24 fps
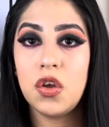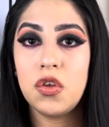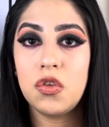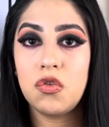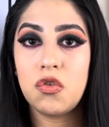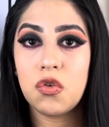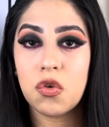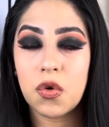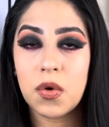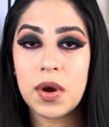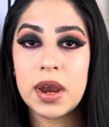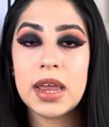
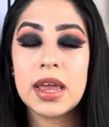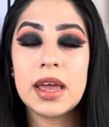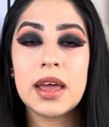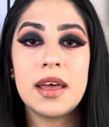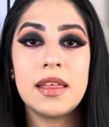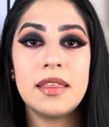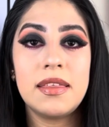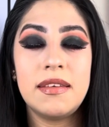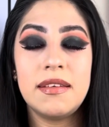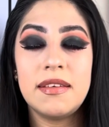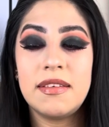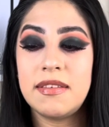during
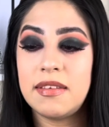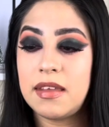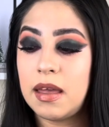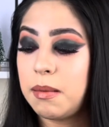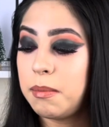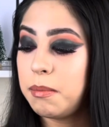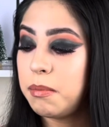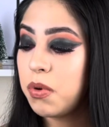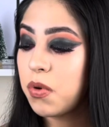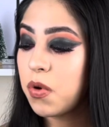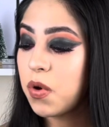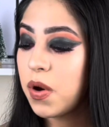
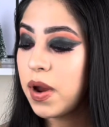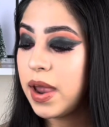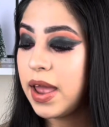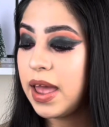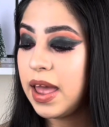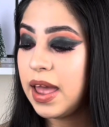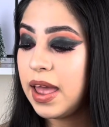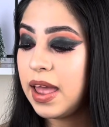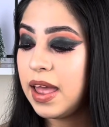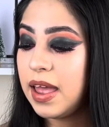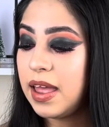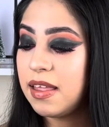December,
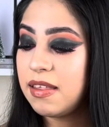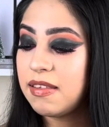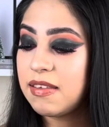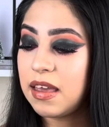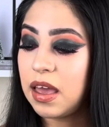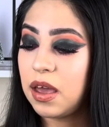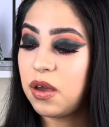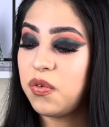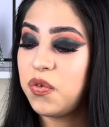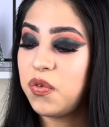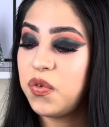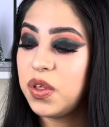and
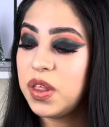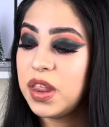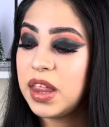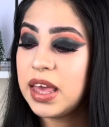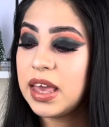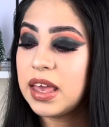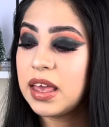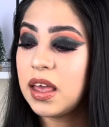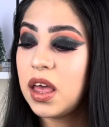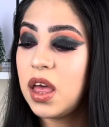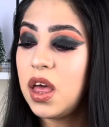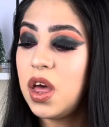I feel
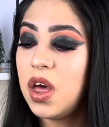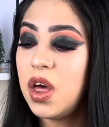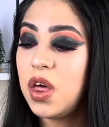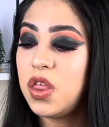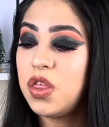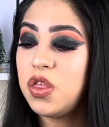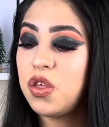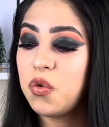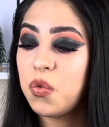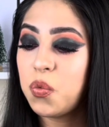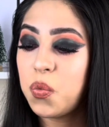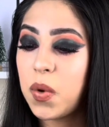like
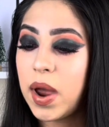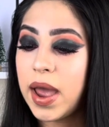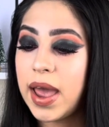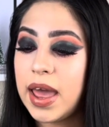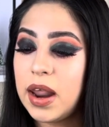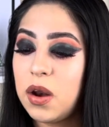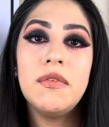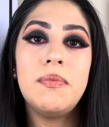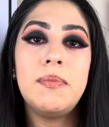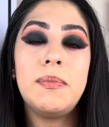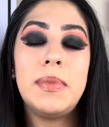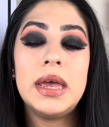the
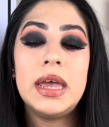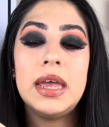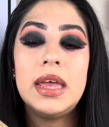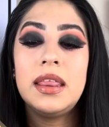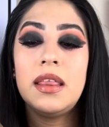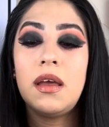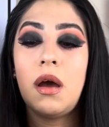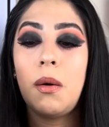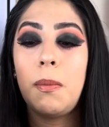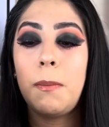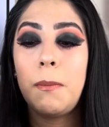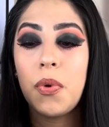red been
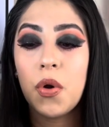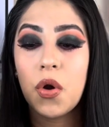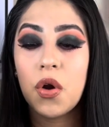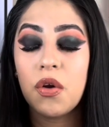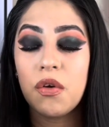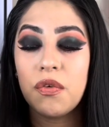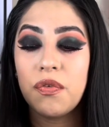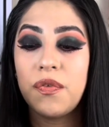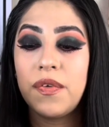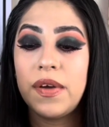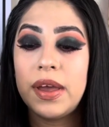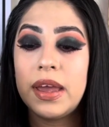a
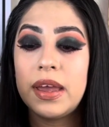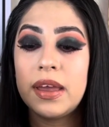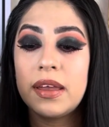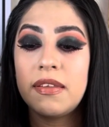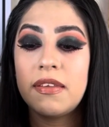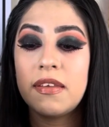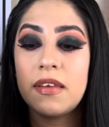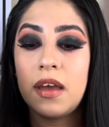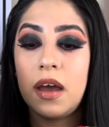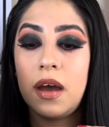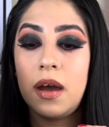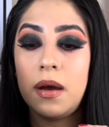perfect
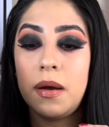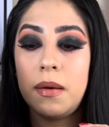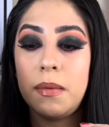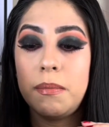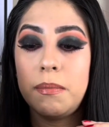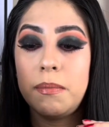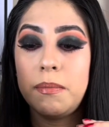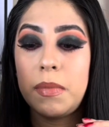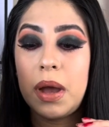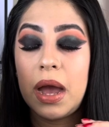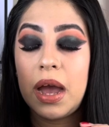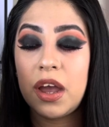
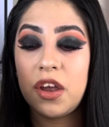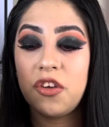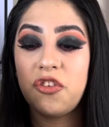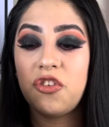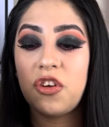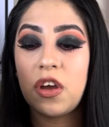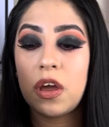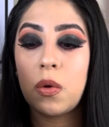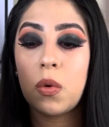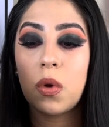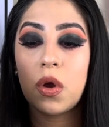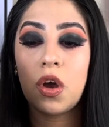
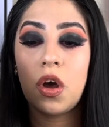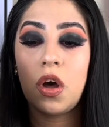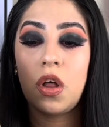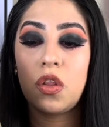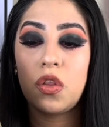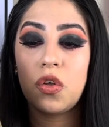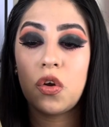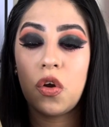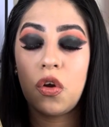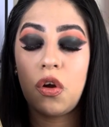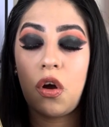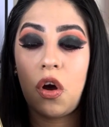eyeshadow
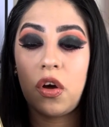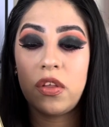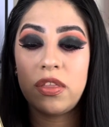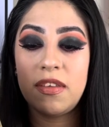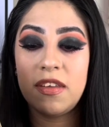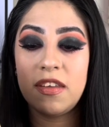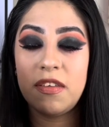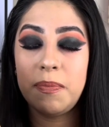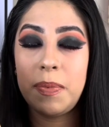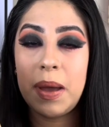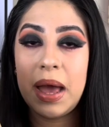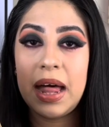color on
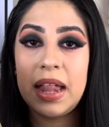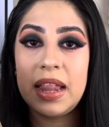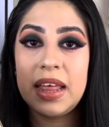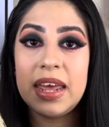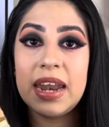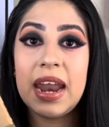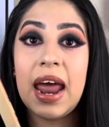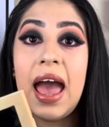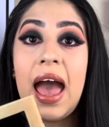this palette.